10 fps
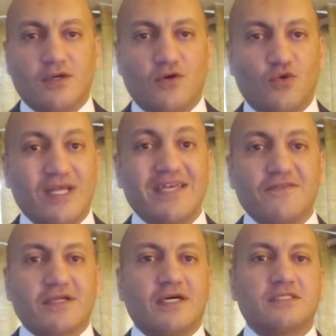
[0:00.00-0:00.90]

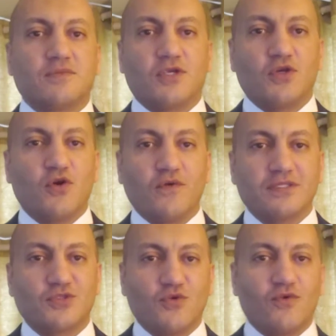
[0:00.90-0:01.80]
whatever customer you're
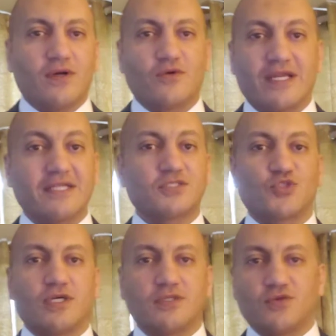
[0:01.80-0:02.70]
going to, or a
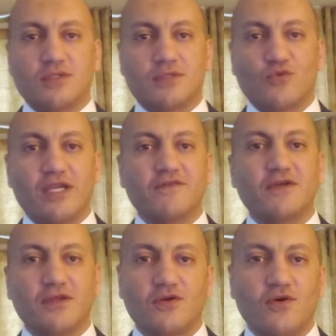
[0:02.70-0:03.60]
restaurant or
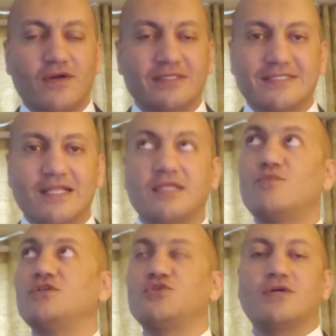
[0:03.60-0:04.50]
wherever you go, and tell them
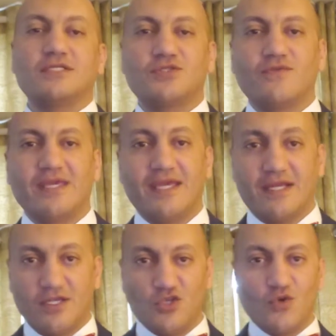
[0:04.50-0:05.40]
what you guys doing
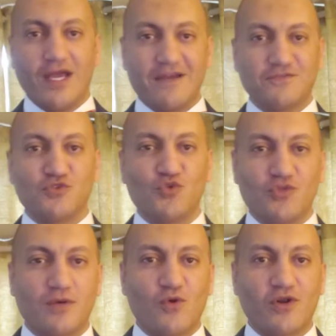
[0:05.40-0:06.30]
here. You have to do
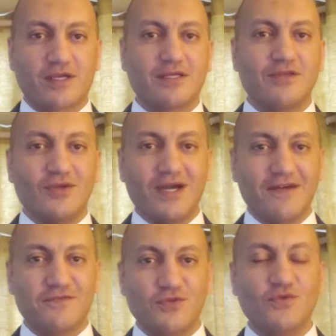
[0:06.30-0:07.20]
the work. You
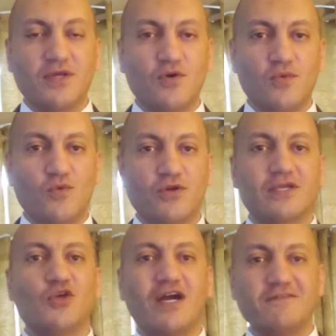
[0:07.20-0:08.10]
have to do the
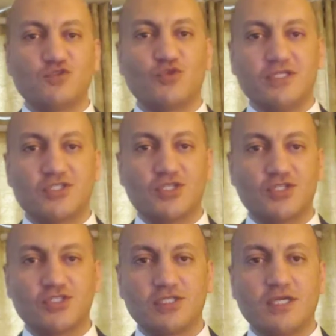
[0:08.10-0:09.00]
homework. You have to
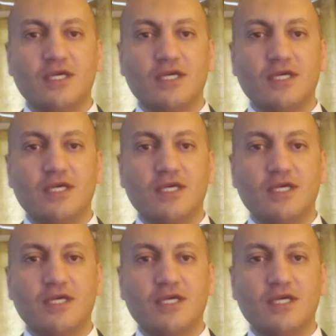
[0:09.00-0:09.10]
research.